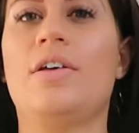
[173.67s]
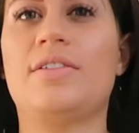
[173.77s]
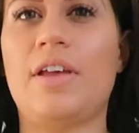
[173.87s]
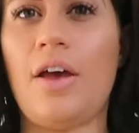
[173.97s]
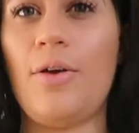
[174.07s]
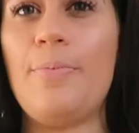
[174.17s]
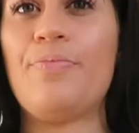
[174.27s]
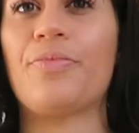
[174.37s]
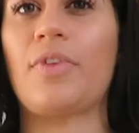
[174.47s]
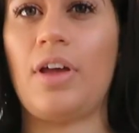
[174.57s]
So
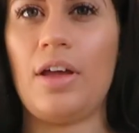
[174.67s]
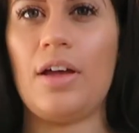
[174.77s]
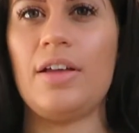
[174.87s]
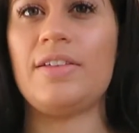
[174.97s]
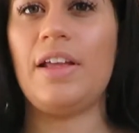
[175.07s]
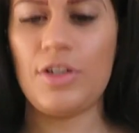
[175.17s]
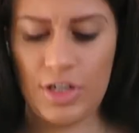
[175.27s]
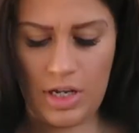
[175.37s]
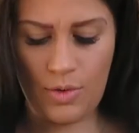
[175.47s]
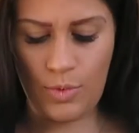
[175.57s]

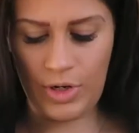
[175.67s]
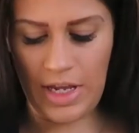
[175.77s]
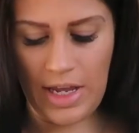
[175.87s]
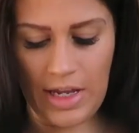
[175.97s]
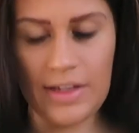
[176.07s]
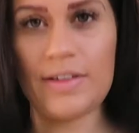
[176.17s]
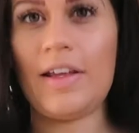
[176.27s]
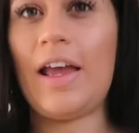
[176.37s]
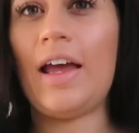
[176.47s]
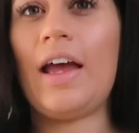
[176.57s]
essentially what it is
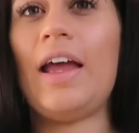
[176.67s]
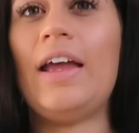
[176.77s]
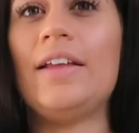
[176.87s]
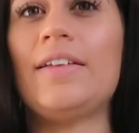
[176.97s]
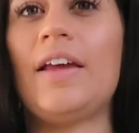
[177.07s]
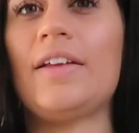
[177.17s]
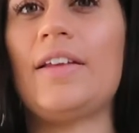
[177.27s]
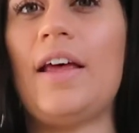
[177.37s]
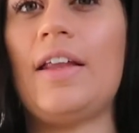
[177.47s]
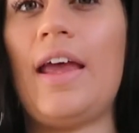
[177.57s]
like I
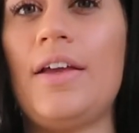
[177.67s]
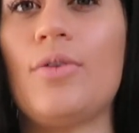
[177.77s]
said, a